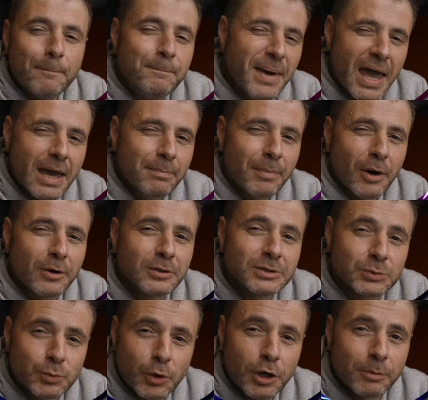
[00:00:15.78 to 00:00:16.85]
a bare
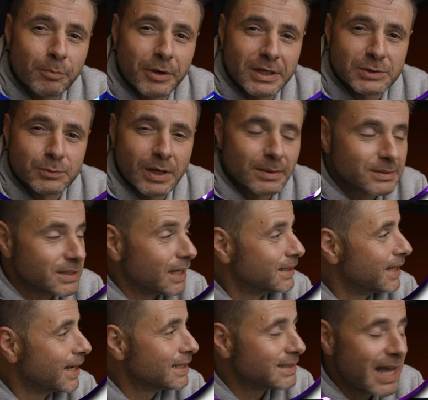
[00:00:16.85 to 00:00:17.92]
bones WordPress website.
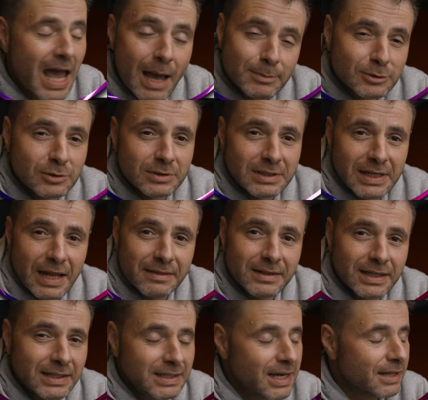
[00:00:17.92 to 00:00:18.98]
There's absolutely
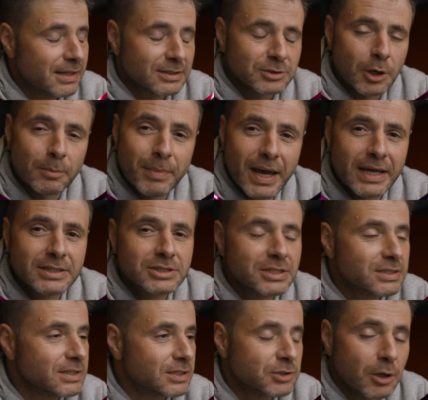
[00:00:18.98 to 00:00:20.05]
nothing in here. There's no
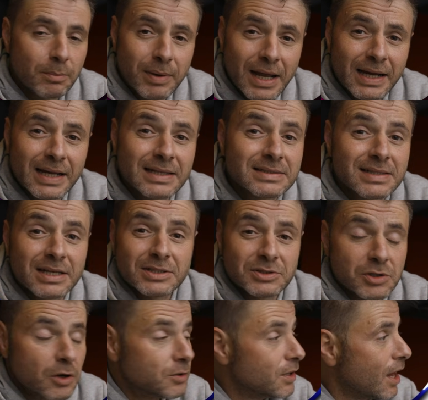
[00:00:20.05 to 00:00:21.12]
pages, there's no plugins, there's
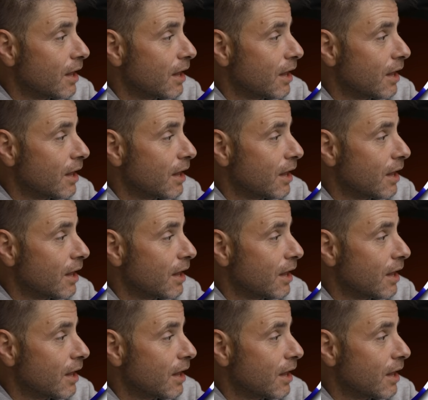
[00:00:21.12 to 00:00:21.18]
no